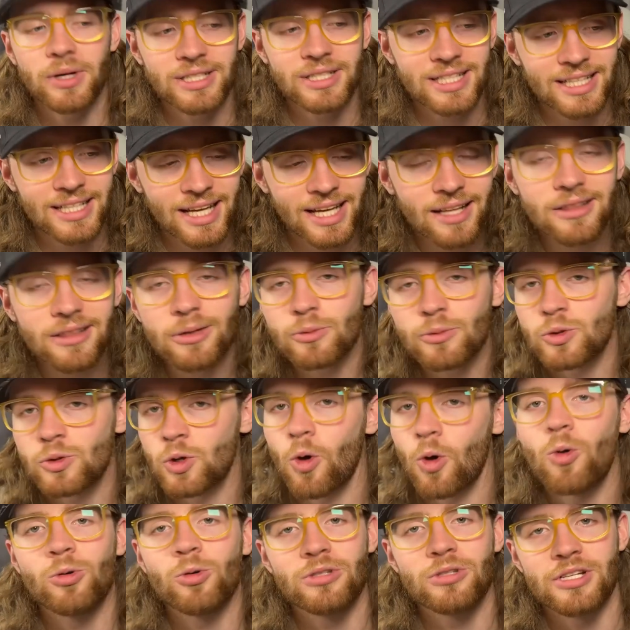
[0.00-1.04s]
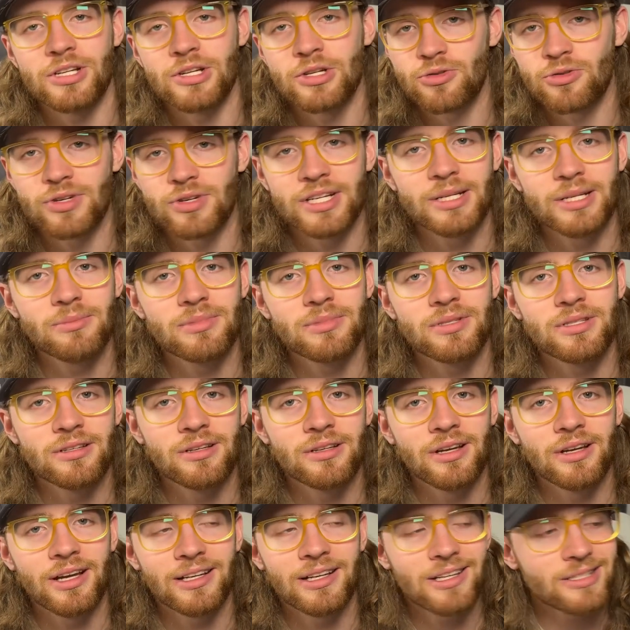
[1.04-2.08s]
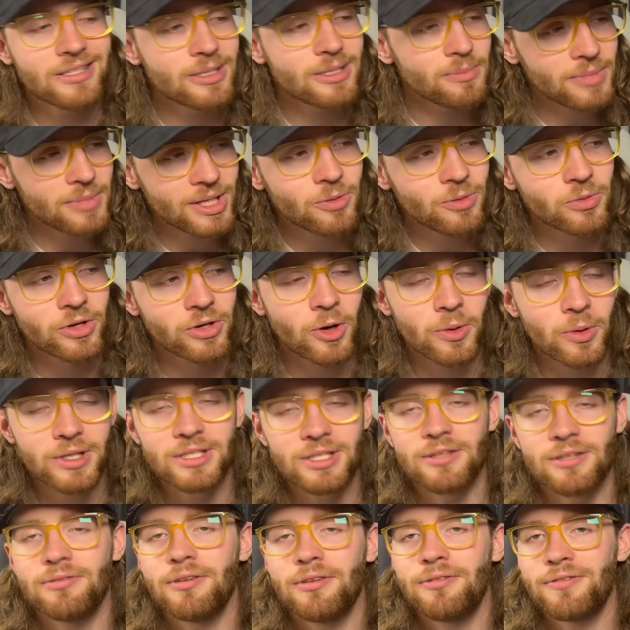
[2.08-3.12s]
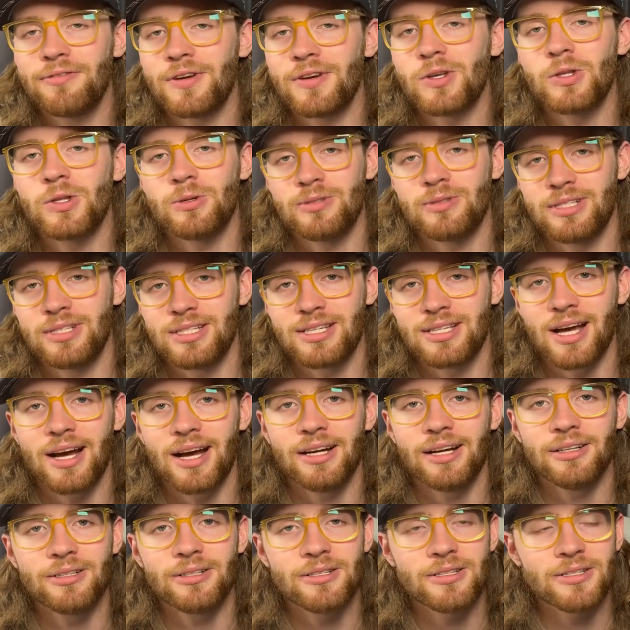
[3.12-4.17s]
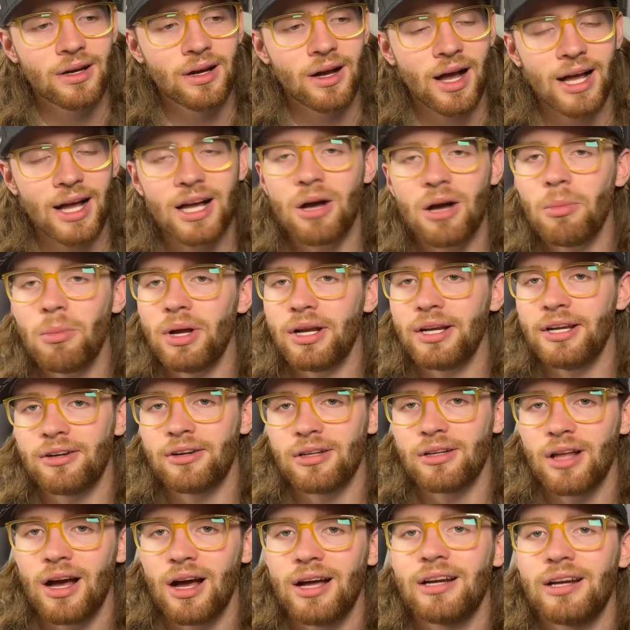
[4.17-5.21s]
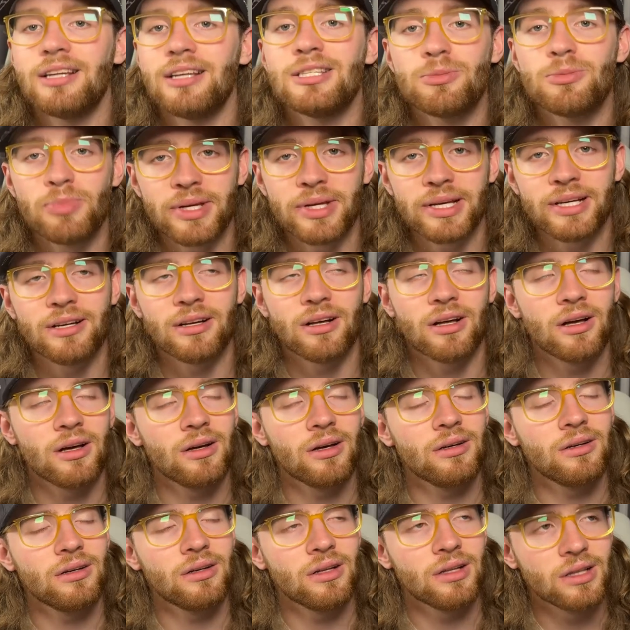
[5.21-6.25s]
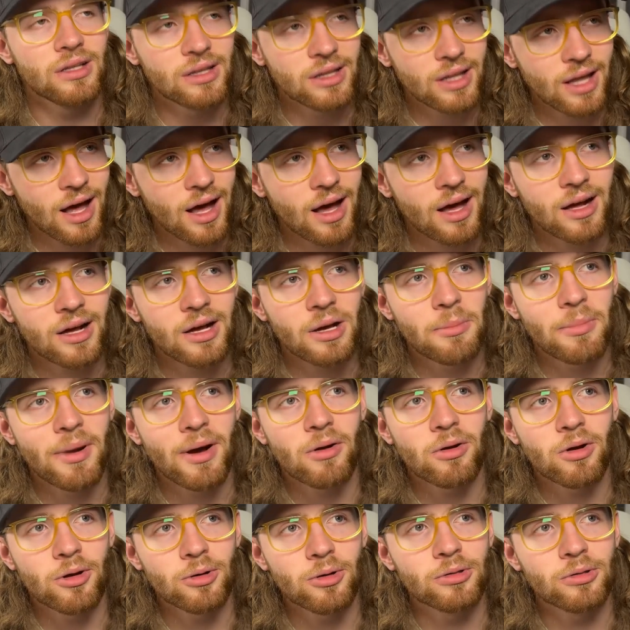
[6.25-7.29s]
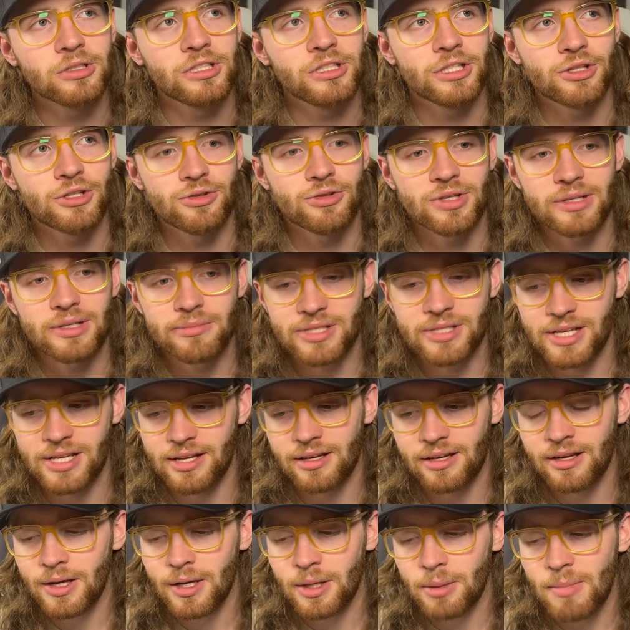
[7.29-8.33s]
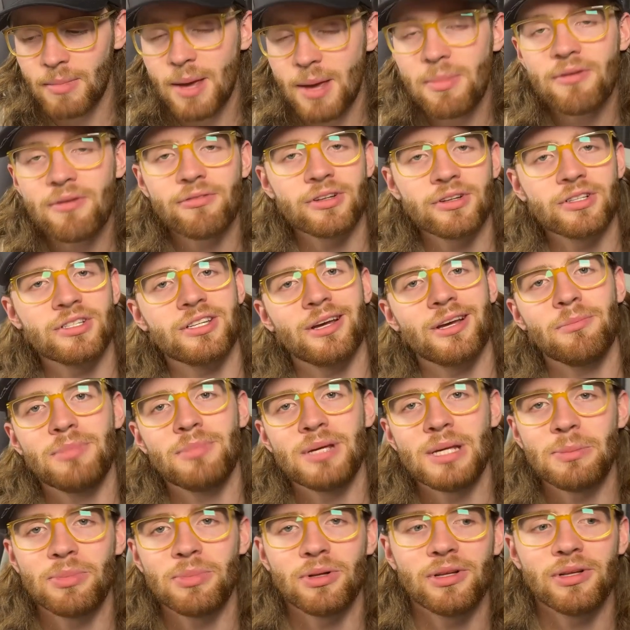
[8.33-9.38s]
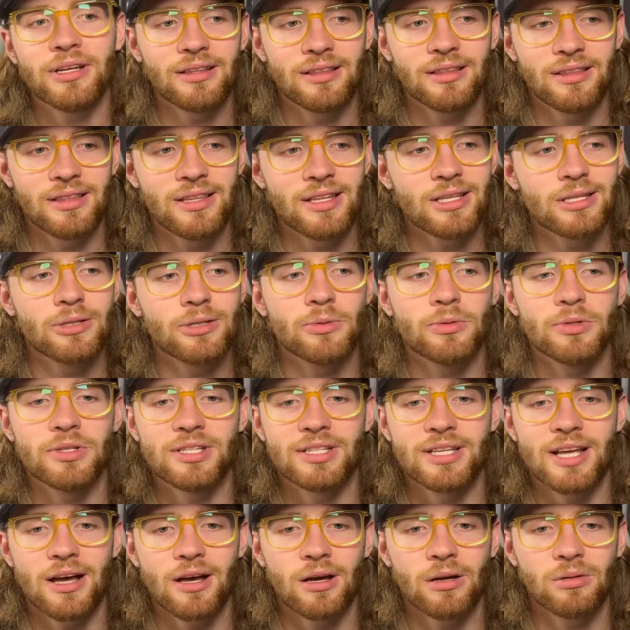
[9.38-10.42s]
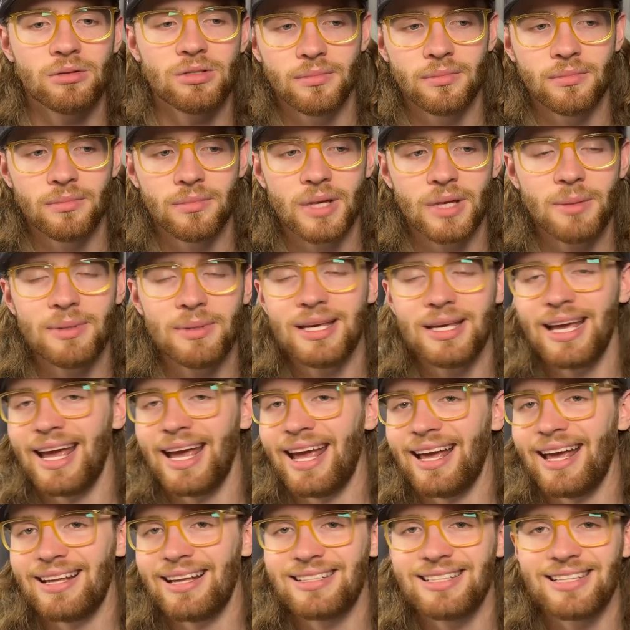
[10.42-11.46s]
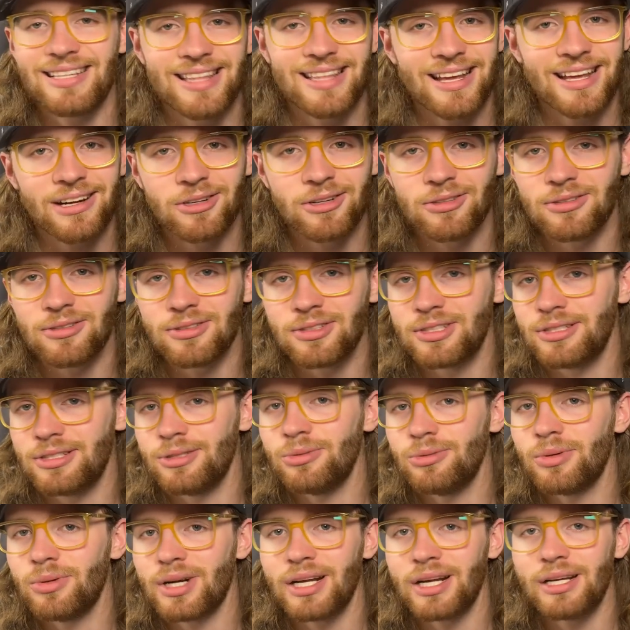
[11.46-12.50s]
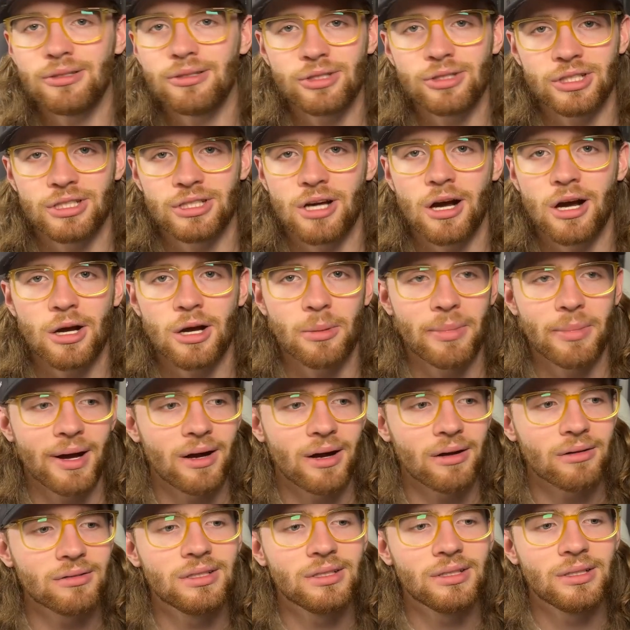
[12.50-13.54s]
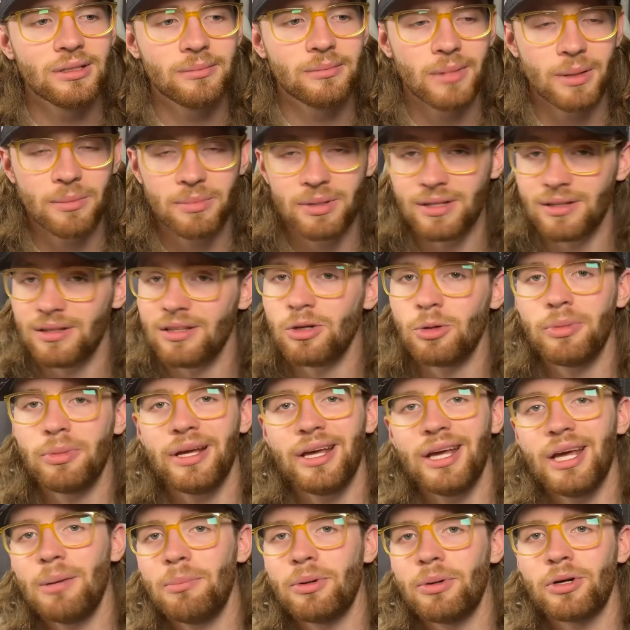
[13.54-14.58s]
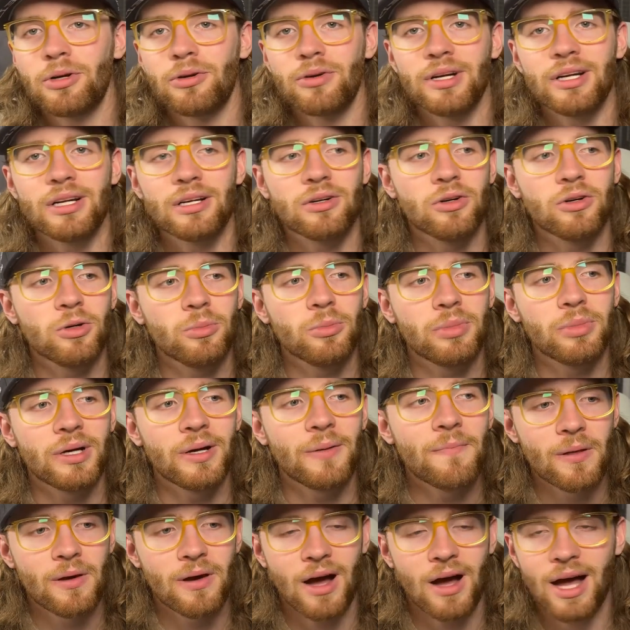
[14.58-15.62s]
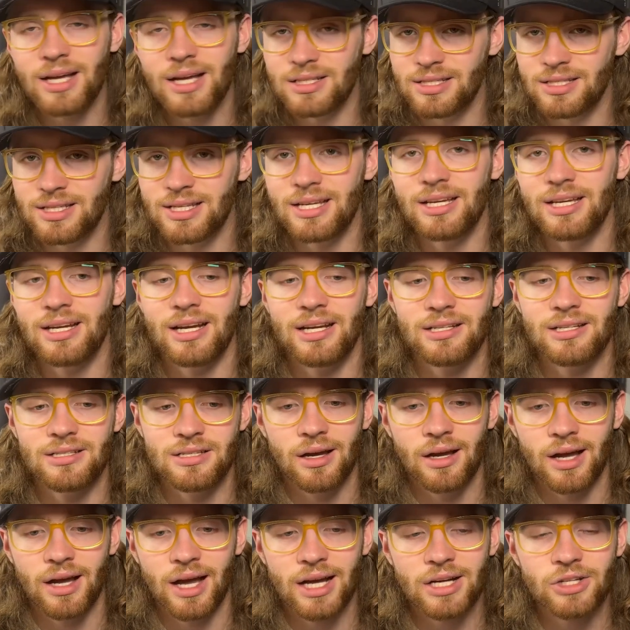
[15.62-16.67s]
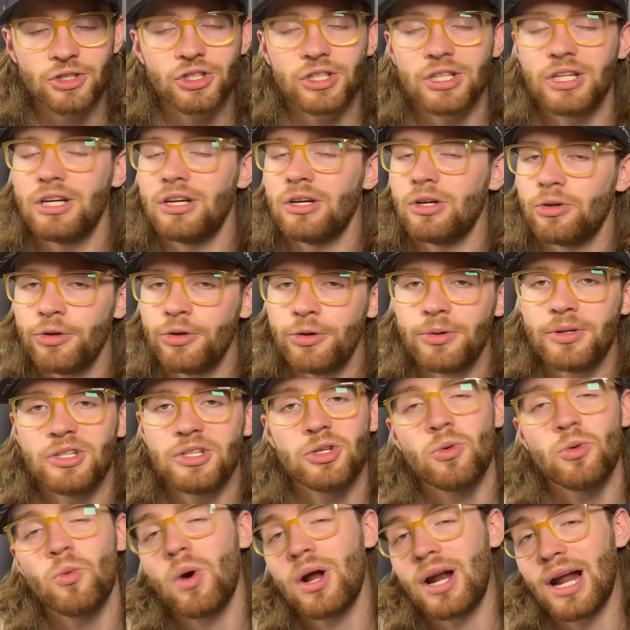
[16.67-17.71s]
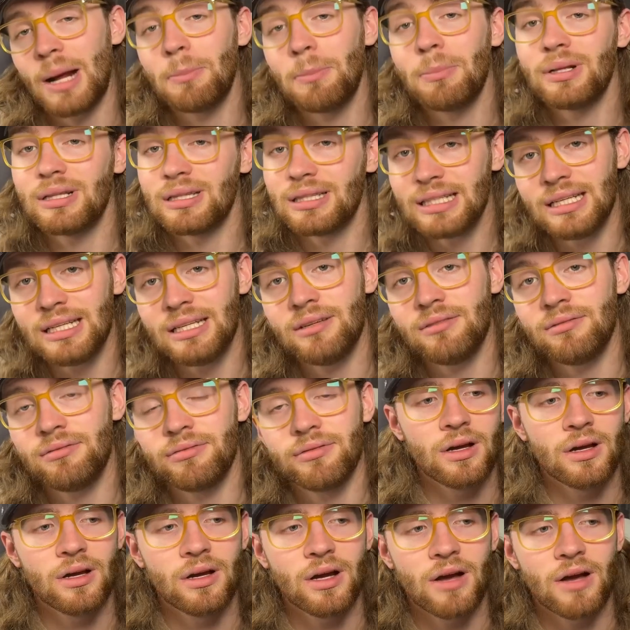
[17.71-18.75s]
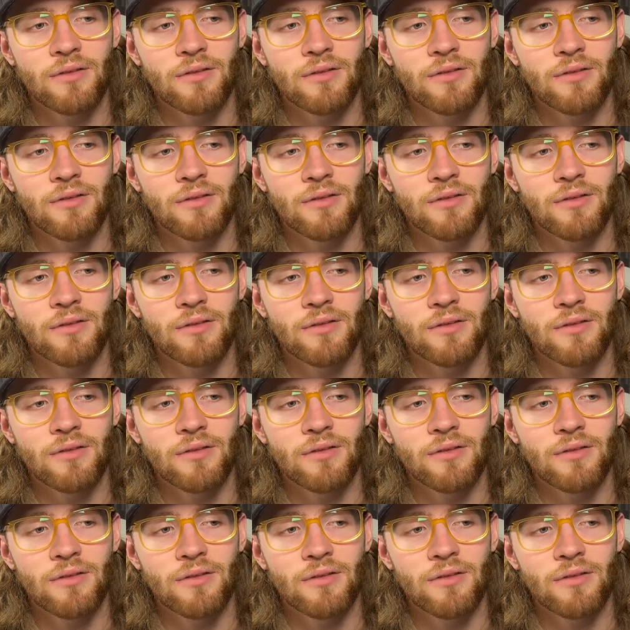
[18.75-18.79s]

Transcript: to get those goals and dreams. It doesn't mean we're going to fulfill those desires. I come on here a lot and I speak a lot about goals and dreams, and maybe for some people this will sound maybe antithetical to what I usually talk about, maybe a little bit hypocritical, but I see it as actually congruent to what I believe.